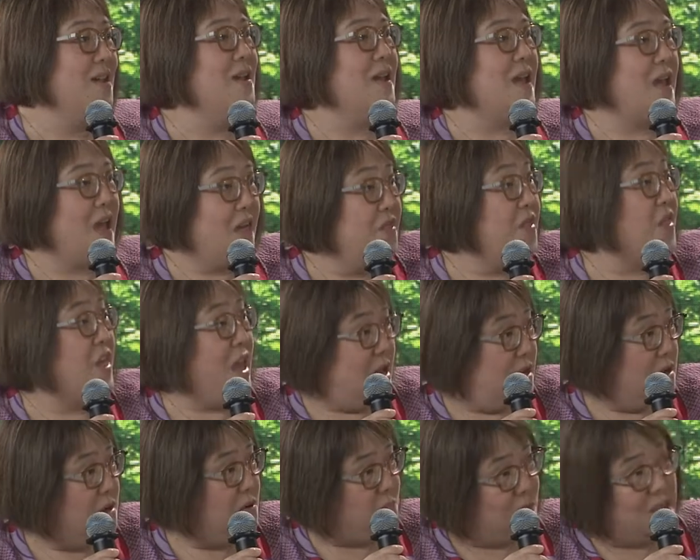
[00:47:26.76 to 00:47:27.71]
And
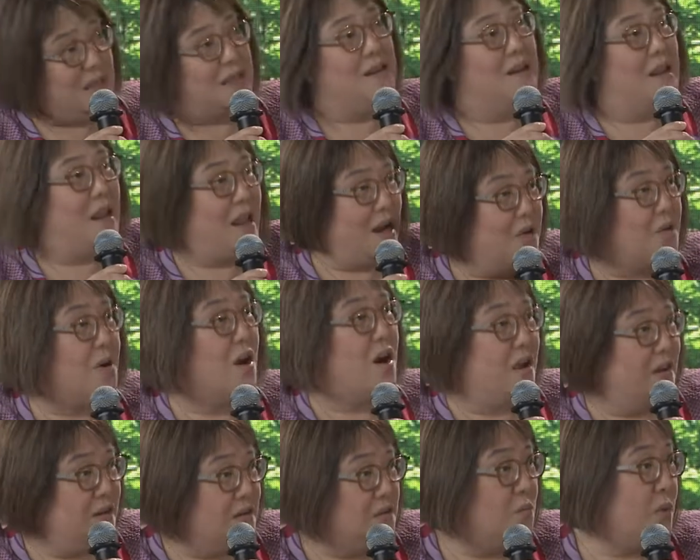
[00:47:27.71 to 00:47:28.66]
then we can layer on,
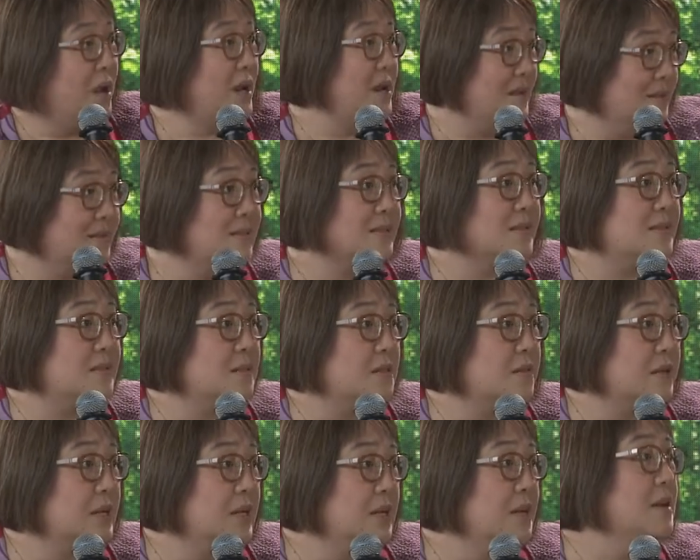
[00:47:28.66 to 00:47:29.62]
where
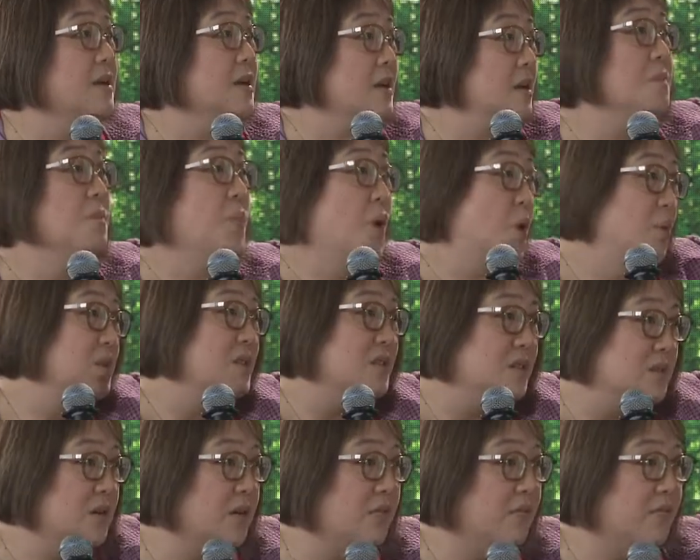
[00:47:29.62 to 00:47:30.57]
necessary,
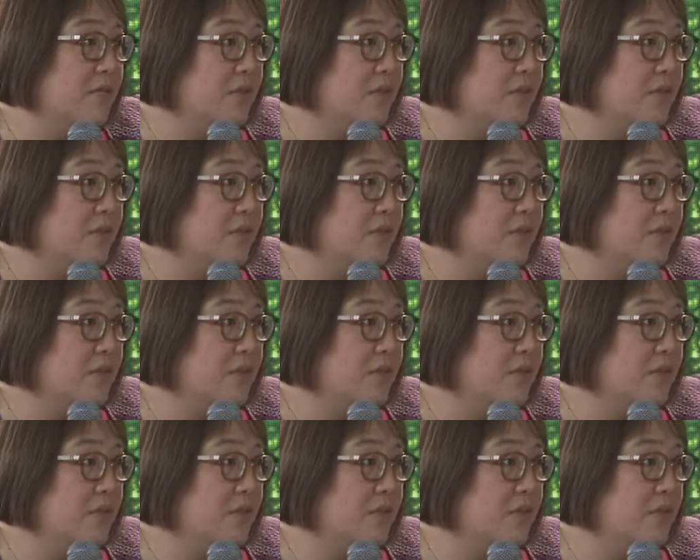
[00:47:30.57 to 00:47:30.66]
components of